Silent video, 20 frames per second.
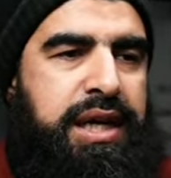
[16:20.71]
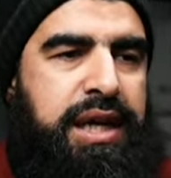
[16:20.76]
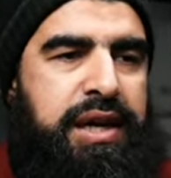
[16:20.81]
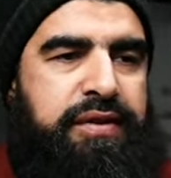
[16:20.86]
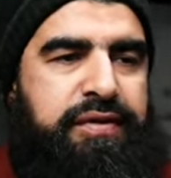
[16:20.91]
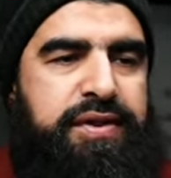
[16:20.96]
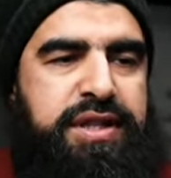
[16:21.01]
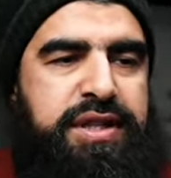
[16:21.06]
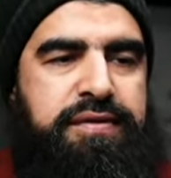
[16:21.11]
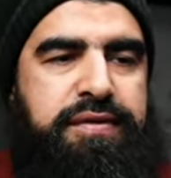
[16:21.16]

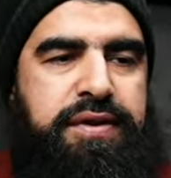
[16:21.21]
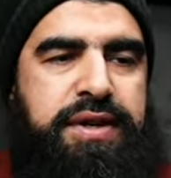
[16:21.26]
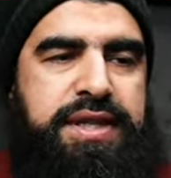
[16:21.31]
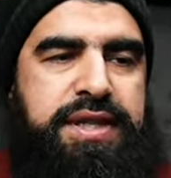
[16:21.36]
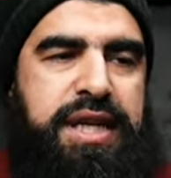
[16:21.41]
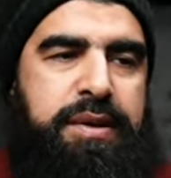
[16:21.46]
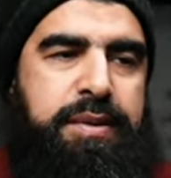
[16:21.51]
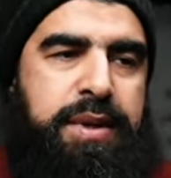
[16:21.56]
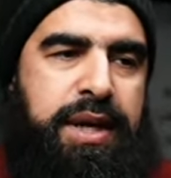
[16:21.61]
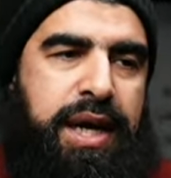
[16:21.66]
If it's the
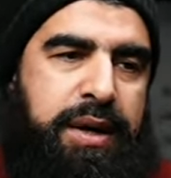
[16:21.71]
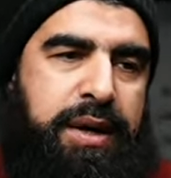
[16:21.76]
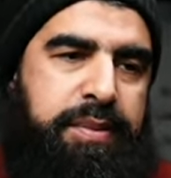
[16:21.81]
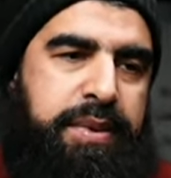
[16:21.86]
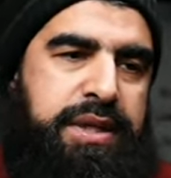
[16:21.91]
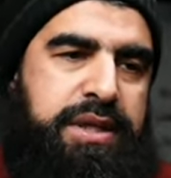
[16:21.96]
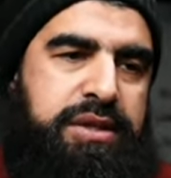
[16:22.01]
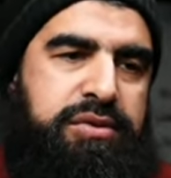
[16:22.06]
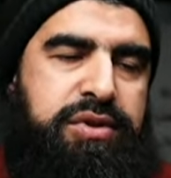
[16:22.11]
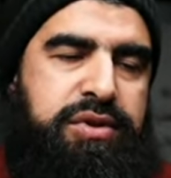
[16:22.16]
first time it
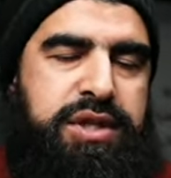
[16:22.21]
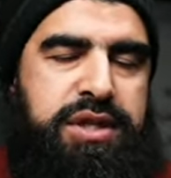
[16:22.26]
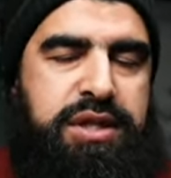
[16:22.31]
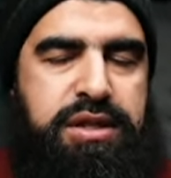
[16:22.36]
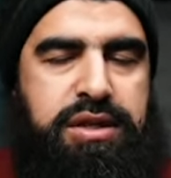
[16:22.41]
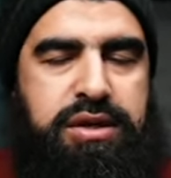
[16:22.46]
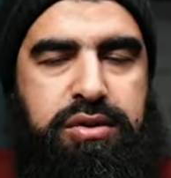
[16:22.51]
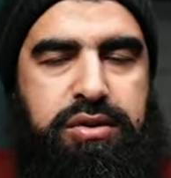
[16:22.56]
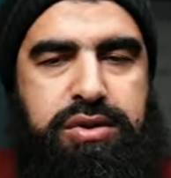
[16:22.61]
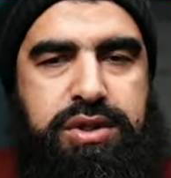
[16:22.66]
happens,
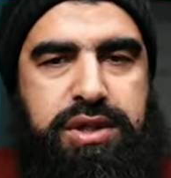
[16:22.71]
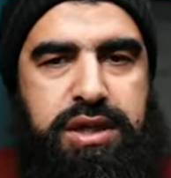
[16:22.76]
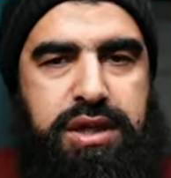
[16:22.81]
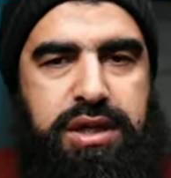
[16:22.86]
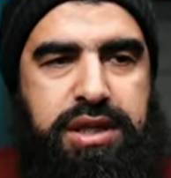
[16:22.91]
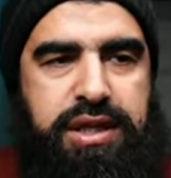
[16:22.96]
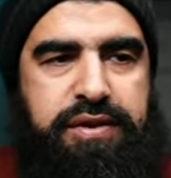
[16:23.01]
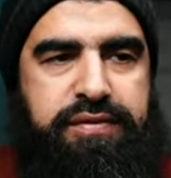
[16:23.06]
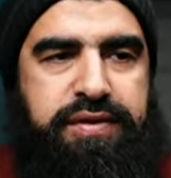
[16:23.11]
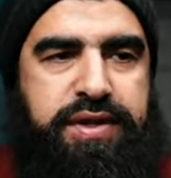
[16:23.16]
restart the whole
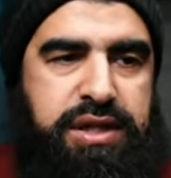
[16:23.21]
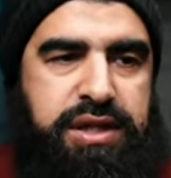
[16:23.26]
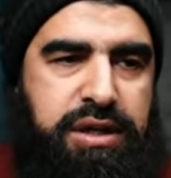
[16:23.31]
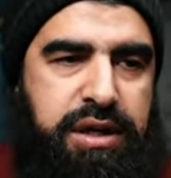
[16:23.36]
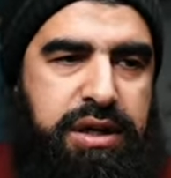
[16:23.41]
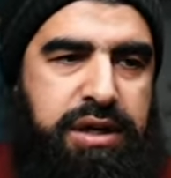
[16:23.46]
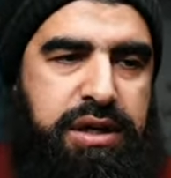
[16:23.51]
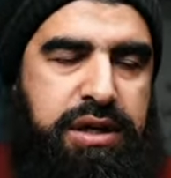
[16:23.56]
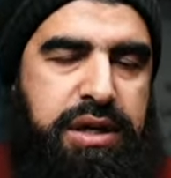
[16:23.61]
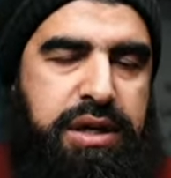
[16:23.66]
Salah. If it's
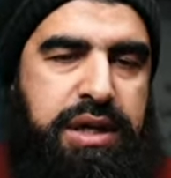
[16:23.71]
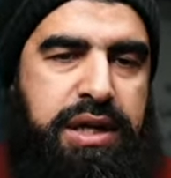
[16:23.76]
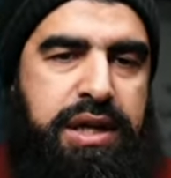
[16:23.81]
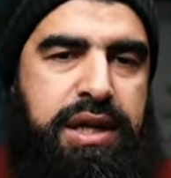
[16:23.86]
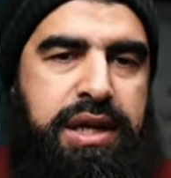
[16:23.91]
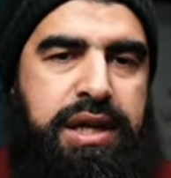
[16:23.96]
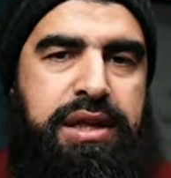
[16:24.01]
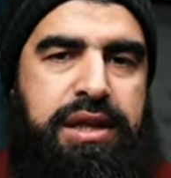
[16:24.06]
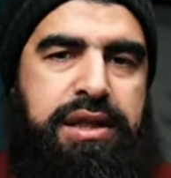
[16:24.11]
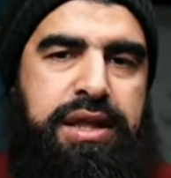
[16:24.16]
not,
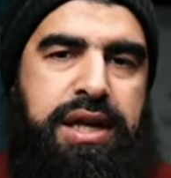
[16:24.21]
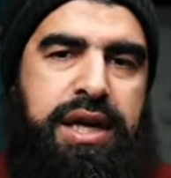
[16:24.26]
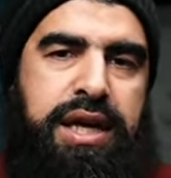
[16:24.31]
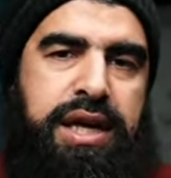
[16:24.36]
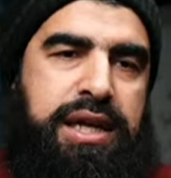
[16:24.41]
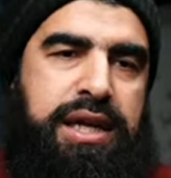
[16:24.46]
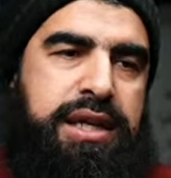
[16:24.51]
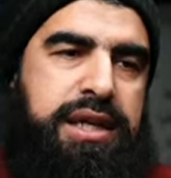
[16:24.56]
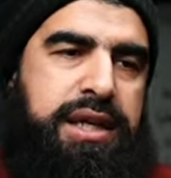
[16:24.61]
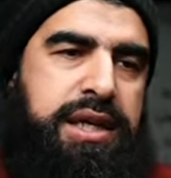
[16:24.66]

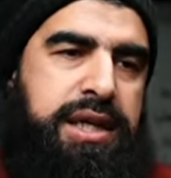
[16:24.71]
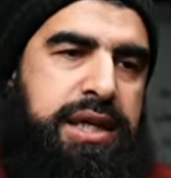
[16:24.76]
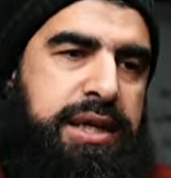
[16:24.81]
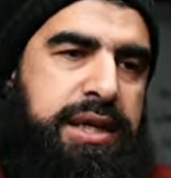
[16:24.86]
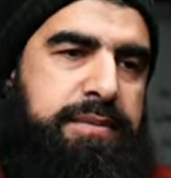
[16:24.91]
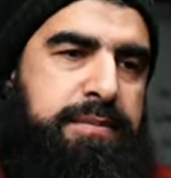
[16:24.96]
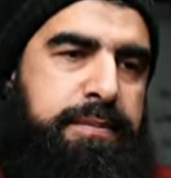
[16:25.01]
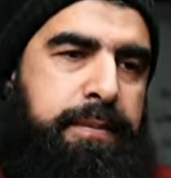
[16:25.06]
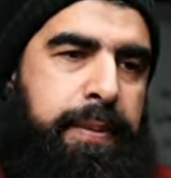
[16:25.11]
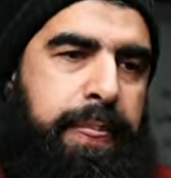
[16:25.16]
then
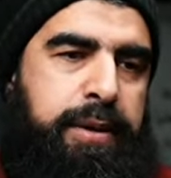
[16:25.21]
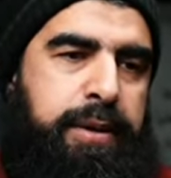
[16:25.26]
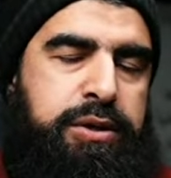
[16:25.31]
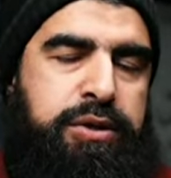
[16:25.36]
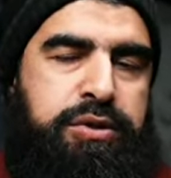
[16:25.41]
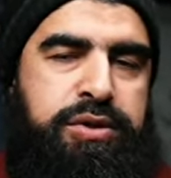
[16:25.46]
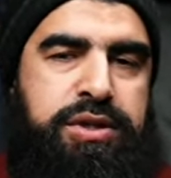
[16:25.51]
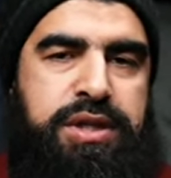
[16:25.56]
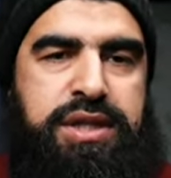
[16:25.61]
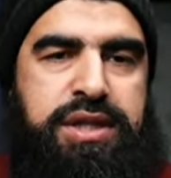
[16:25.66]
uh,
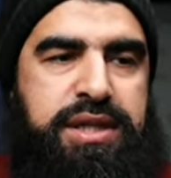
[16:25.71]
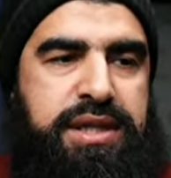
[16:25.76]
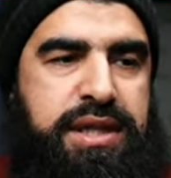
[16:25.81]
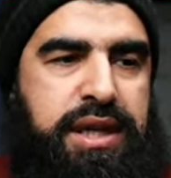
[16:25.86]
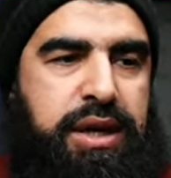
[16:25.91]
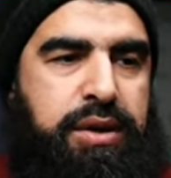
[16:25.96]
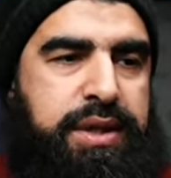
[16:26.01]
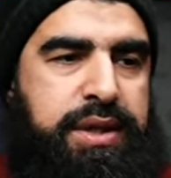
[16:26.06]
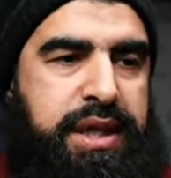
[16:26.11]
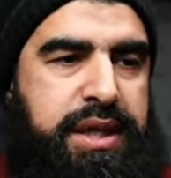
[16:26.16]
do Sajda
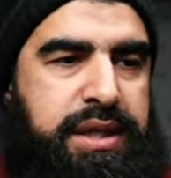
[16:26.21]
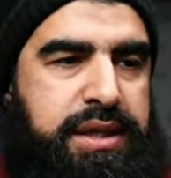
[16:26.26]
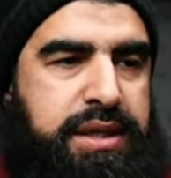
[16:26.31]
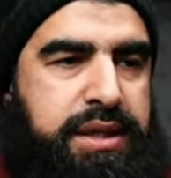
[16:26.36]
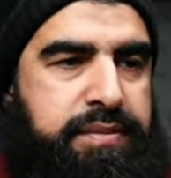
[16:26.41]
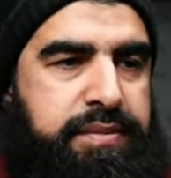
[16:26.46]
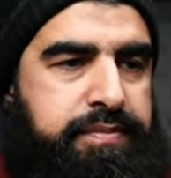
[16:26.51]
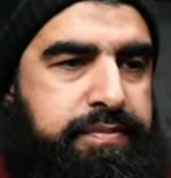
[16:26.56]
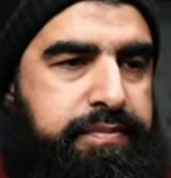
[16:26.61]
Sahwa at the end.